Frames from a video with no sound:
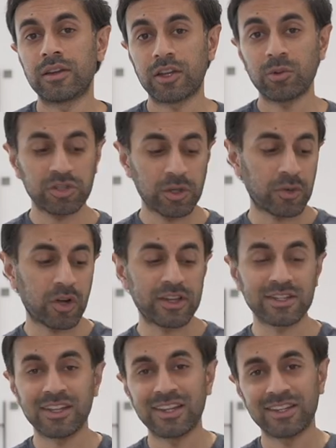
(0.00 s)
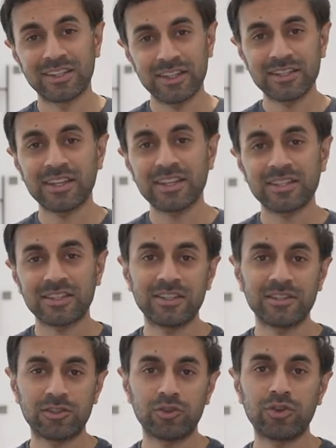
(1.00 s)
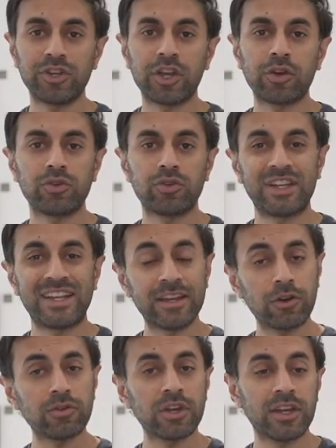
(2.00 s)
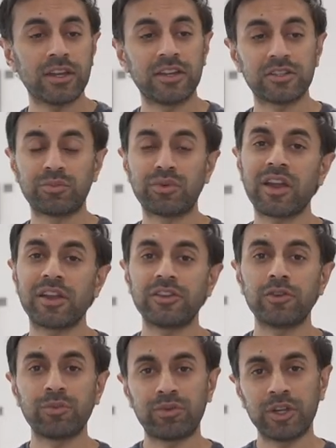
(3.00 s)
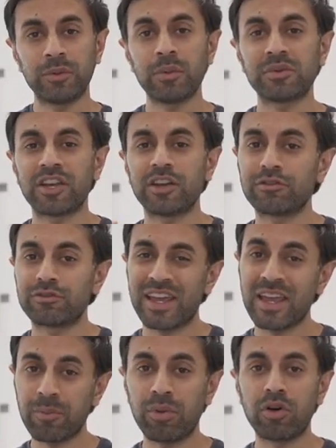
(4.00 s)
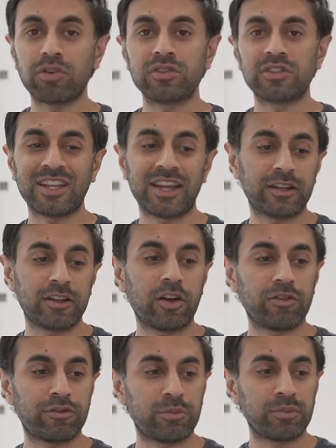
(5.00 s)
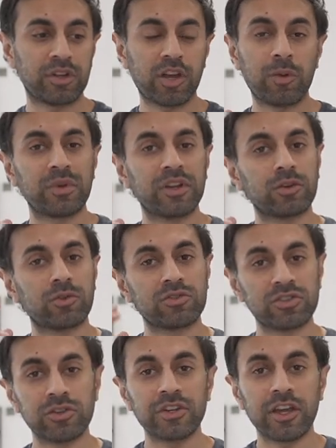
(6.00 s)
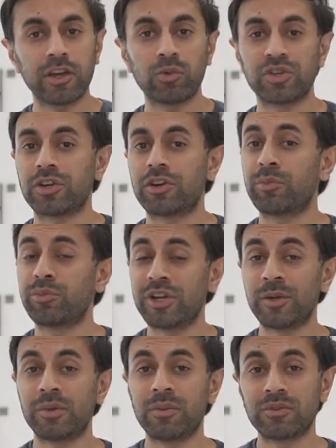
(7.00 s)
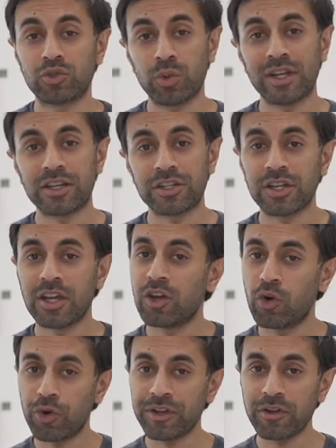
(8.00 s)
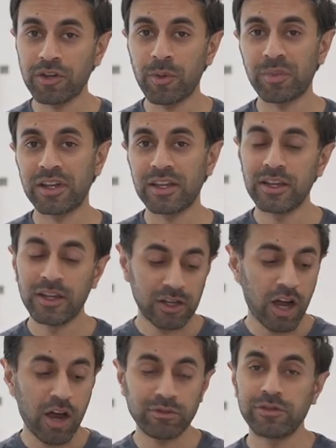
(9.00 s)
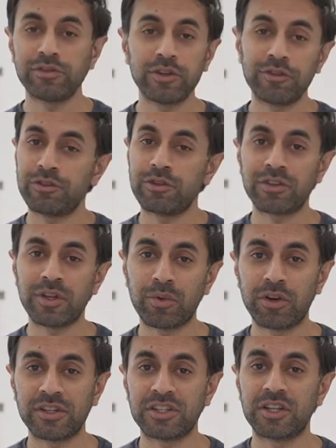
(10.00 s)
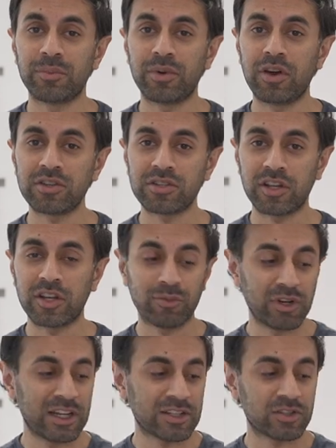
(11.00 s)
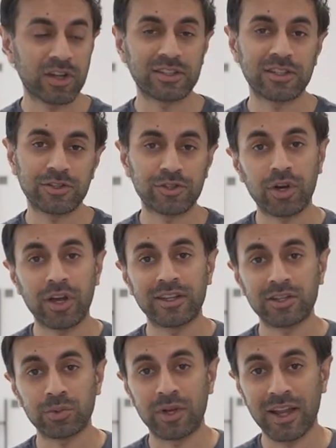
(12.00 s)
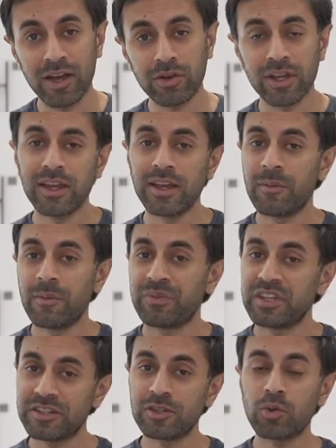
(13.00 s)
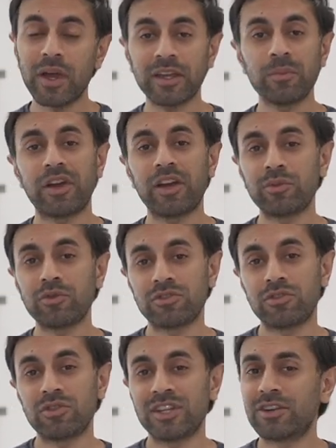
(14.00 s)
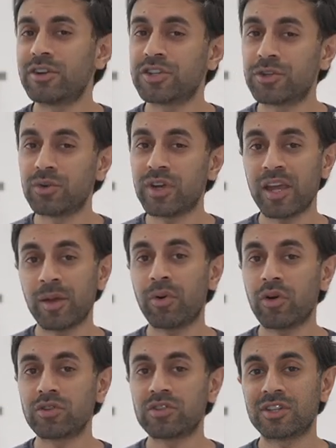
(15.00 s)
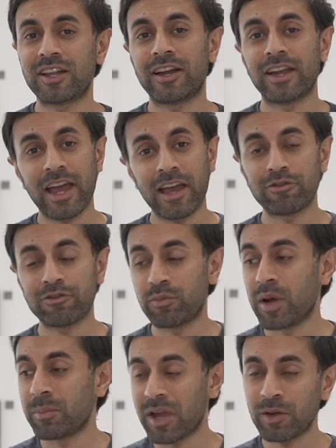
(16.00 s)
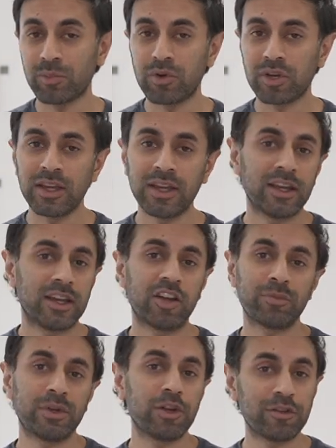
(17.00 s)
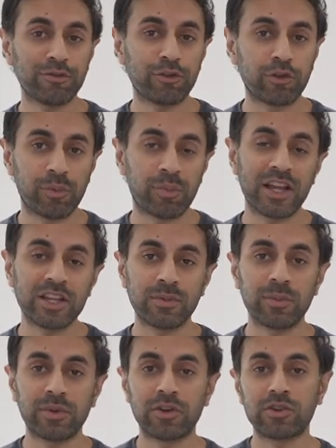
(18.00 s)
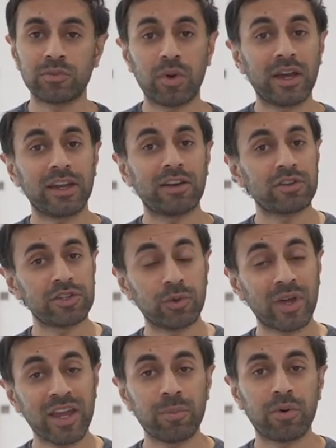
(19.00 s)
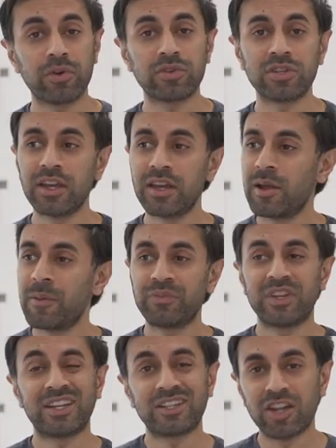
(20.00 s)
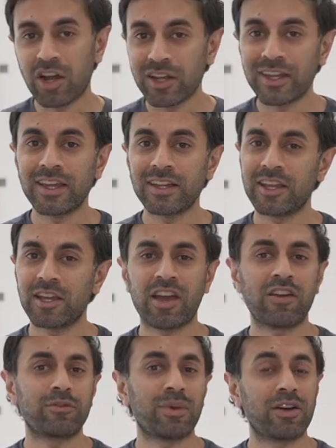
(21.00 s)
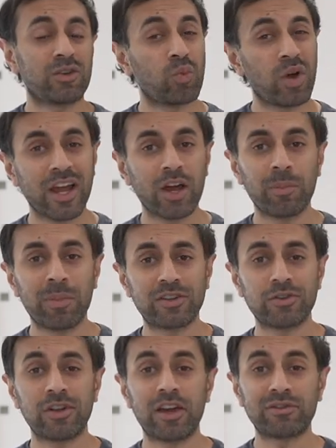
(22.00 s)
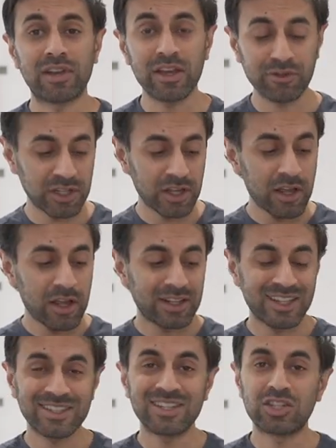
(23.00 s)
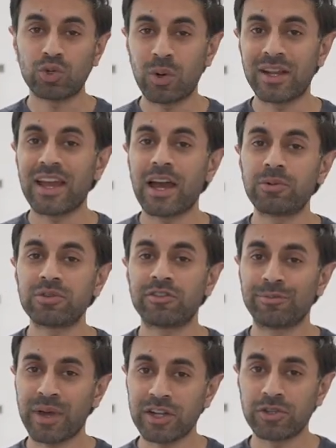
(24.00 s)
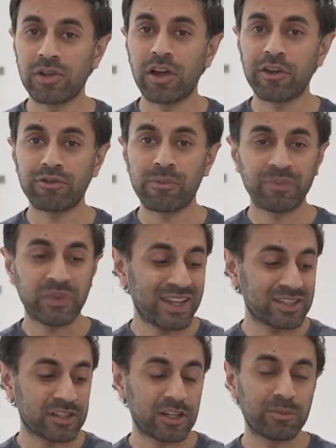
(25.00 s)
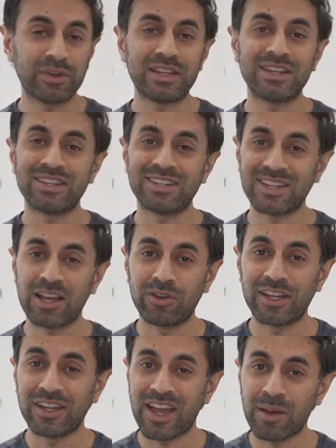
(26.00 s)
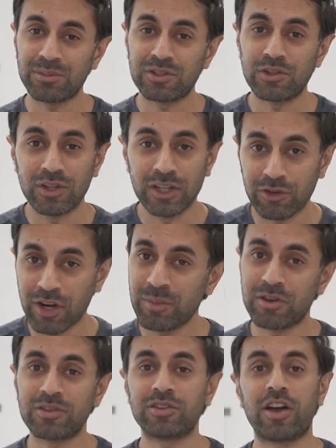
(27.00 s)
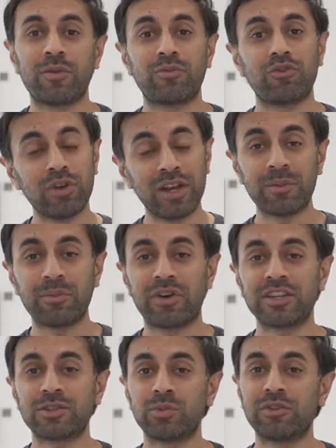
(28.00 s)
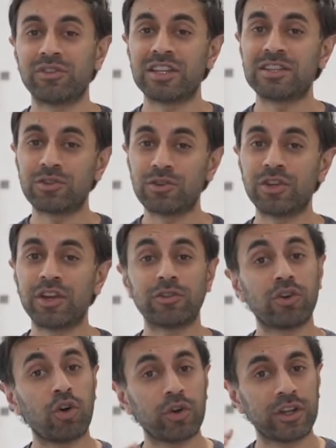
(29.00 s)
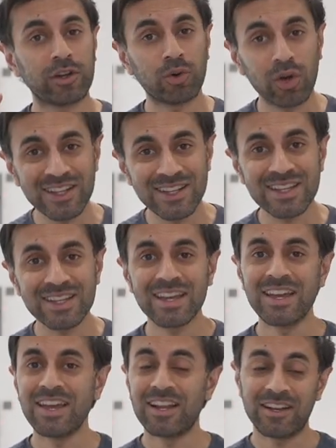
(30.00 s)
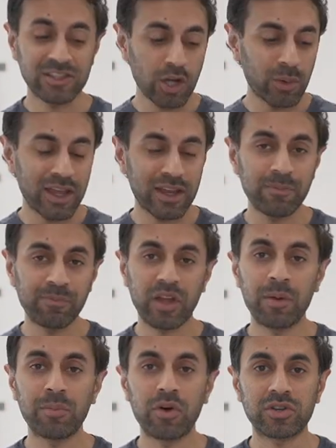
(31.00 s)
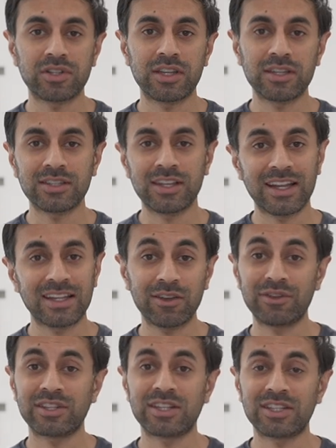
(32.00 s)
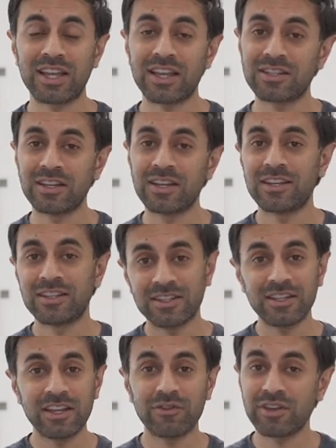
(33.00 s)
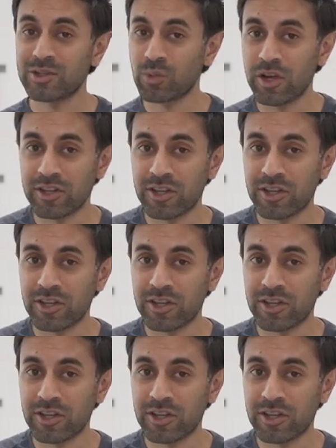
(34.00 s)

Hey, what's up guys? This is the Sudio Nio. It's a brand new premium set of AirPods that are from the company called Sudio, which are a premium Swedish audio company. I've reviewed a few of their products in the past and I'm really excited to try this one out. This is quite comparable to the original AirPods that I have for my MacBook, and I've been looking for a replacement because my original AirPods, they're dying. They have about 1 hour battery life left. This is 20 hours of battery life. It's going to be sounding absolutely great because I'm really impressed with the Sudio audio quality. Let's go ahead, unbox this and give this a test, see if it's worth